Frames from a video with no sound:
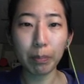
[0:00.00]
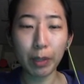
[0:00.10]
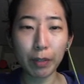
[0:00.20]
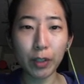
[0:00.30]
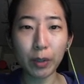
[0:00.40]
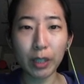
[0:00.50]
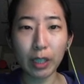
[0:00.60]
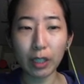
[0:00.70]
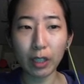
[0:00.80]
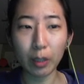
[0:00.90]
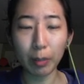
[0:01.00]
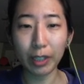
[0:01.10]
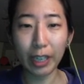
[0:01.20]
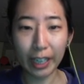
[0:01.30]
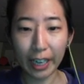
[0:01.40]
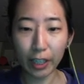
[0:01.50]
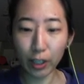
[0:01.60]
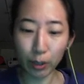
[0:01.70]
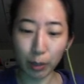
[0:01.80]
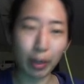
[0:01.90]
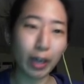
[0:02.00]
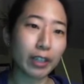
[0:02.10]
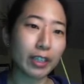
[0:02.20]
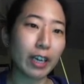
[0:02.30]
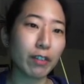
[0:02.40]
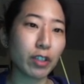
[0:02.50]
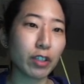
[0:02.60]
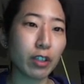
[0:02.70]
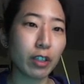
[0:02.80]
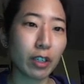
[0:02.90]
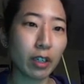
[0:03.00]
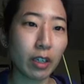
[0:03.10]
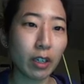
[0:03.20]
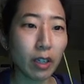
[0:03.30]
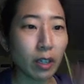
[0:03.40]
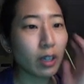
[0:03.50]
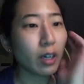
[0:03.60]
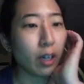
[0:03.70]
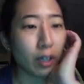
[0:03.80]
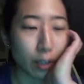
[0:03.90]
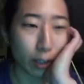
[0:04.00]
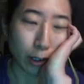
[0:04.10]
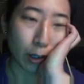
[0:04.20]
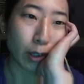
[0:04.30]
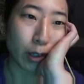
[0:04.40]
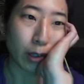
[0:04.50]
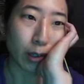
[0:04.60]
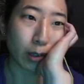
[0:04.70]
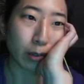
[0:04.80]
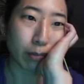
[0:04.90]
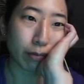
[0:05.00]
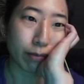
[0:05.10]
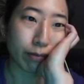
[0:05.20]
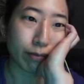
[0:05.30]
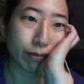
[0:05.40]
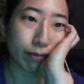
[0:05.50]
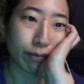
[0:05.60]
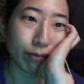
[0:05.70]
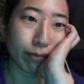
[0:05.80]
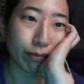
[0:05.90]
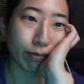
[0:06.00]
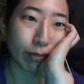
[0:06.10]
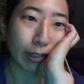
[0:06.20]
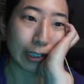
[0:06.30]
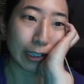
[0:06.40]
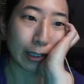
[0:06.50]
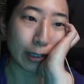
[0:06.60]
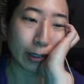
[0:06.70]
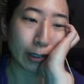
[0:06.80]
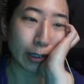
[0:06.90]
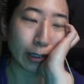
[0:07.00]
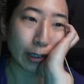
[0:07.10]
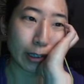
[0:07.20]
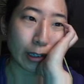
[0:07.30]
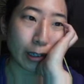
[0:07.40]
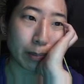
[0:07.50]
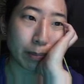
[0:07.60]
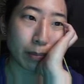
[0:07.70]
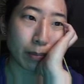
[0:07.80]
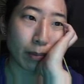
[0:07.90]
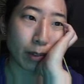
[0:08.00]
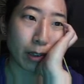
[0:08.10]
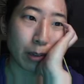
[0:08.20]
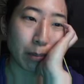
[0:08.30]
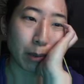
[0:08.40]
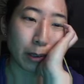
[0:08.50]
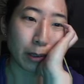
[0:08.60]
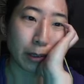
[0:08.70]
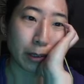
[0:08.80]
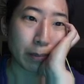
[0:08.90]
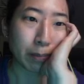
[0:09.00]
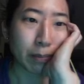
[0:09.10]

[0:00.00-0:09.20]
But if you do indexed color palette, and I can choose a palette. They have such a thing under Windows mode.